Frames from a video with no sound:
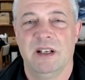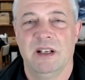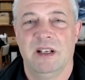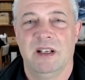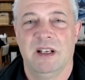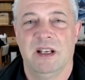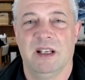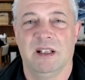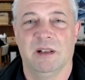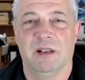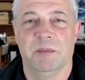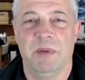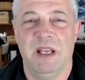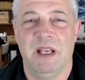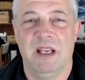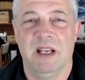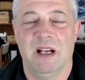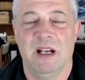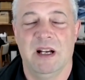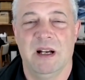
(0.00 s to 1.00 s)
it'll
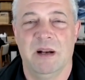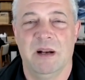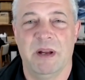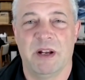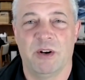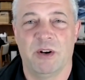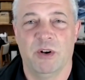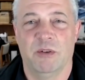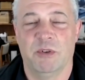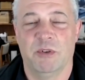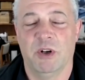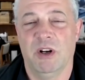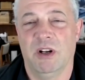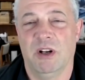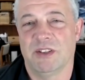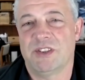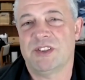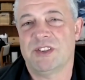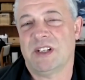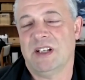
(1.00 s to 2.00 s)
be better
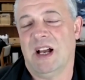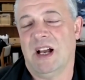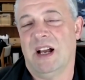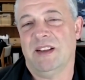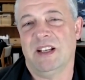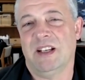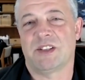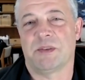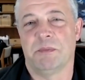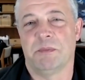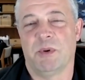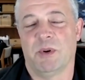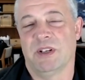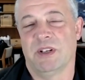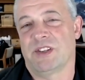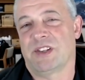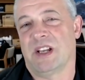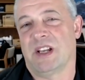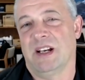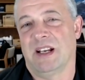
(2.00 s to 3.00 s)
overall. I think it's important to
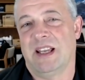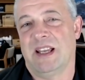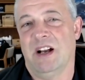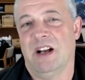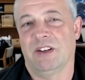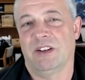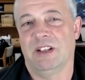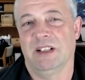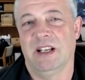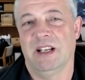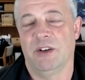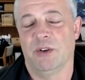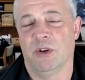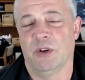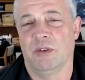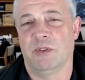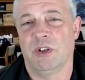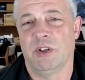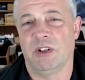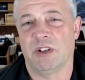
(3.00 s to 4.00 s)
just kind of calculate your
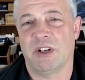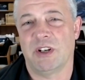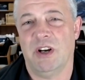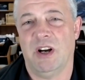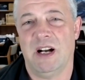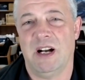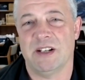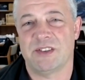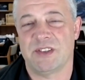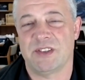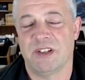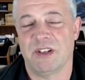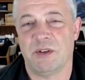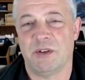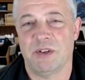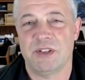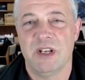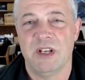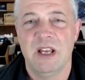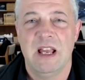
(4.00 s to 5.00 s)
overall costs. And of
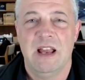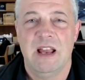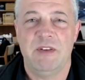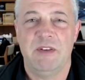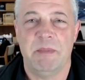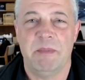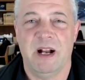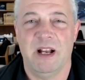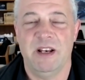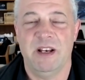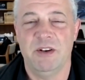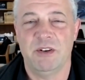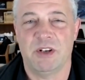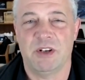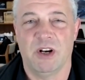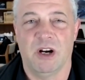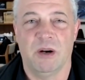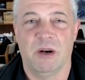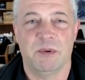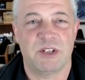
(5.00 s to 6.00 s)
course, if you buy a new
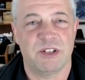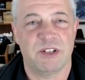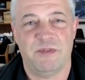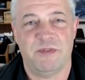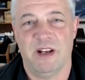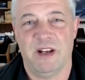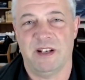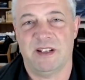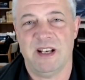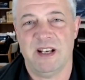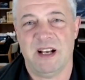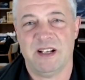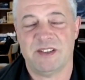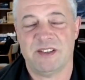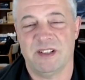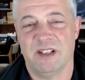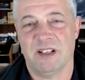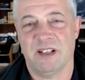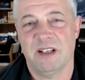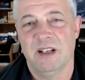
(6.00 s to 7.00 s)
car, which is
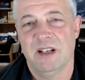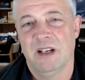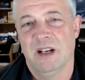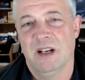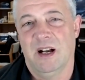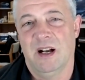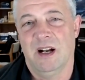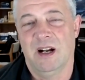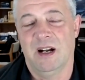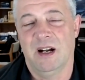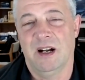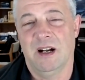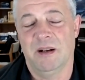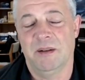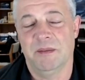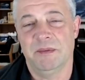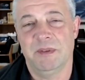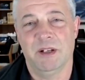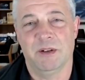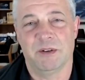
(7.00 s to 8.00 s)
fantastic,
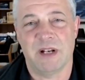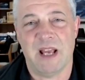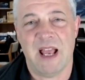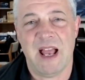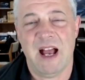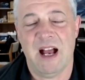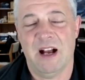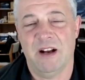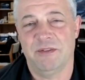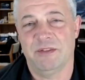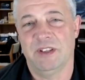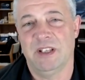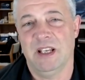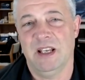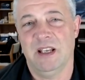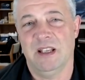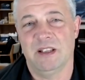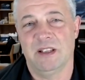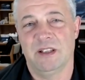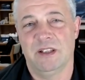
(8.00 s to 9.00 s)
to have
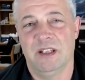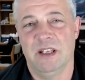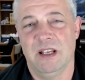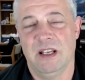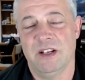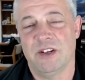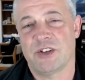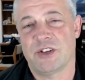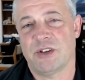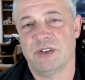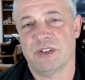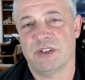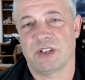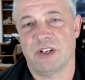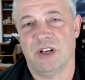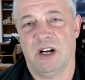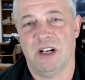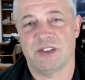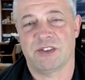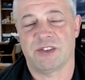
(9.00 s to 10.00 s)
the insurance
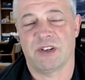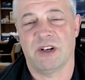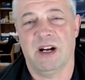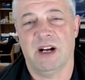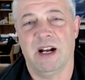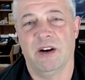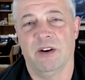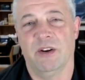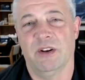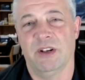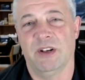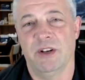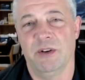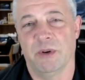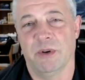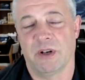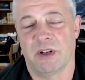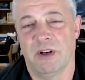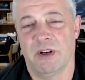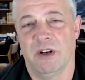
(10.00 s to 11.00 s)
costs are higher on a
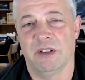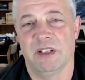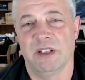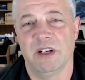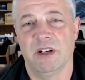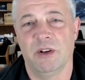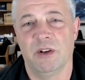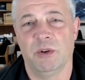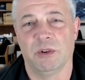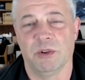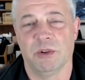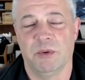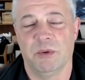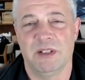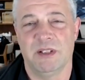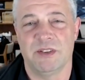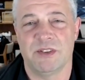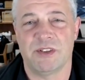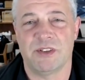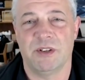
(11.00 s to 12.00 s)
newer car than an older
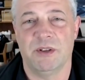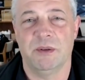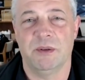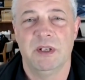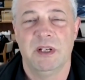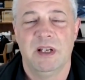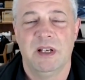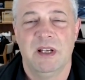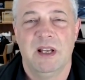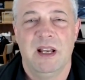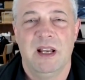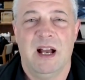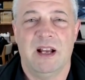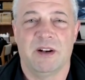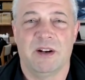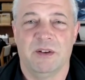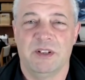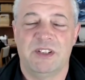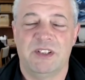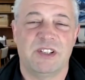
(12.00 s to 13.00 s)
one. So I
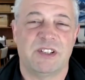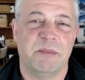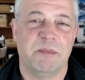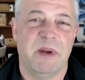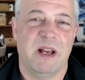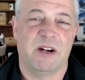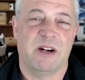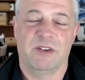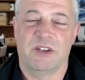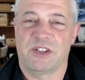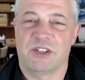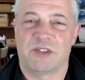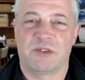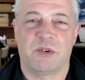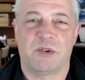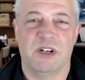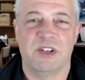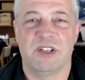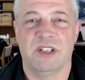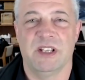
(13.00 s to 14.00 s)
don't know. It's just a matter of just crunching the